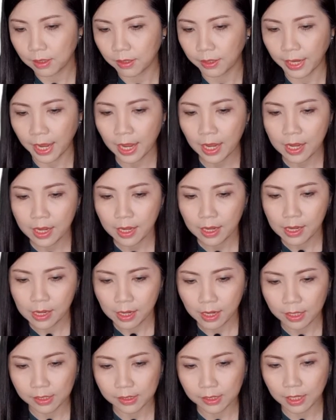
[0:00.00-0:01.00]
Okay,
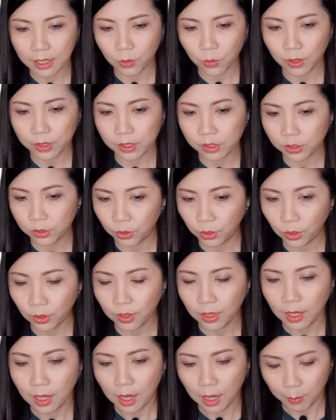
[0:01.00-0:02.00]
is equals to,
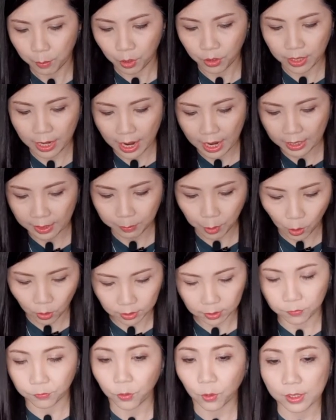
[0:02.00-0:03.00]
I'm going to add up all
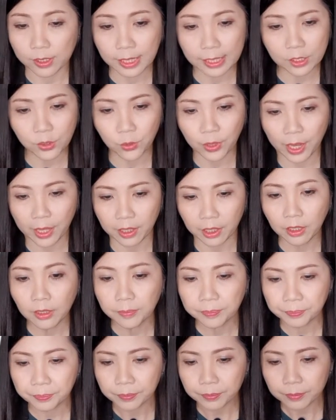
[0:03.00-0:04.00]
the 4 sides together.
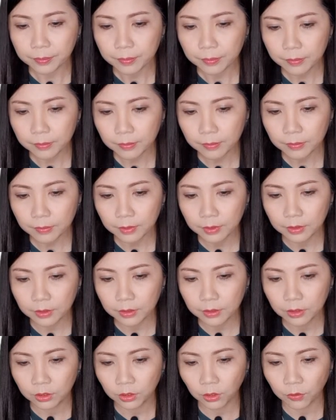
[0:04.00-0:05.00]

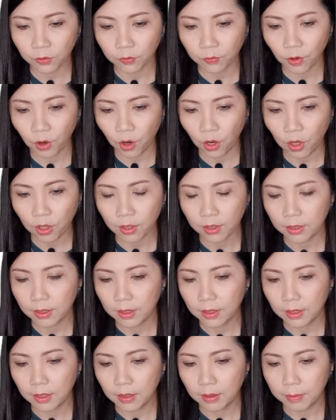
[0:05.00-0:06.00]
So 4
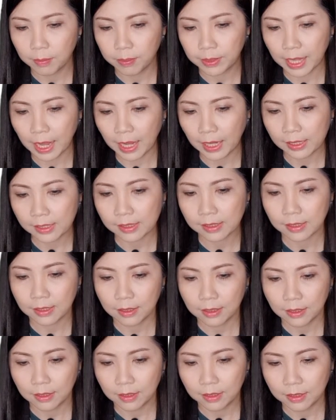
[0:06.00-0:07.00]
plus
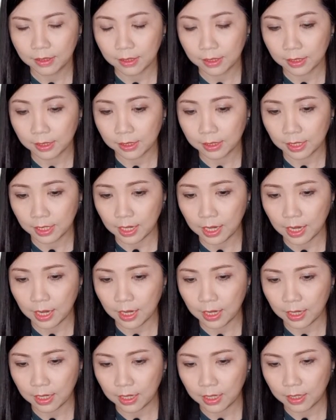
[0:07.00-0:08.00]
30
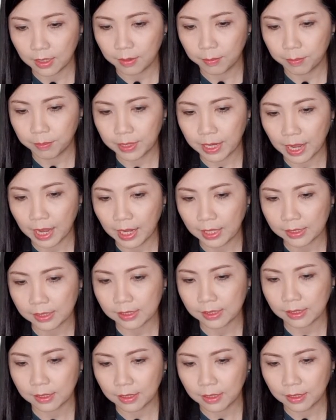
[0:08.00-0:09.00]

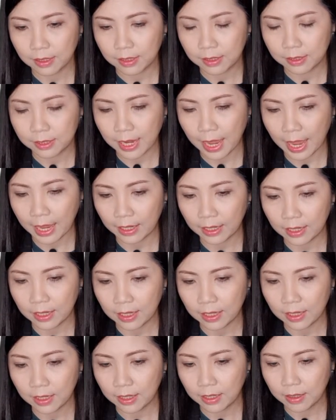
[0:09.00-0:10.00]
plus
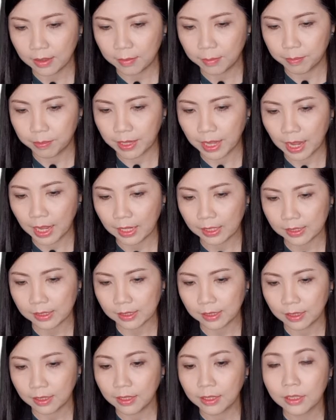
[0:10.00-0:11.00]
10
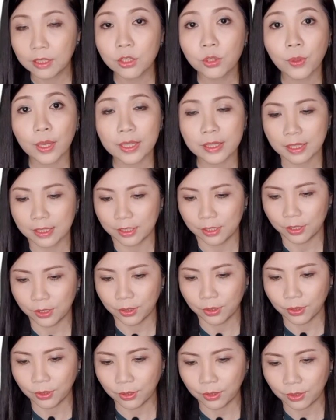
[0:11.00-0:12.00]
plus
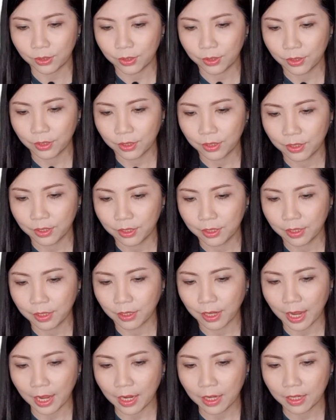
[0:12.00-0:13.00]
22,
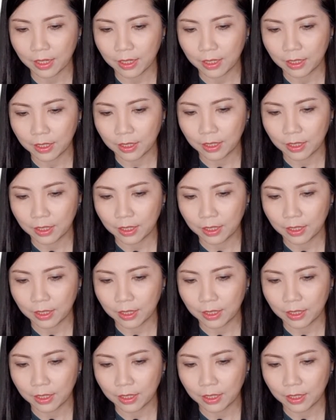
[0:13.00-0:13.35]
okay?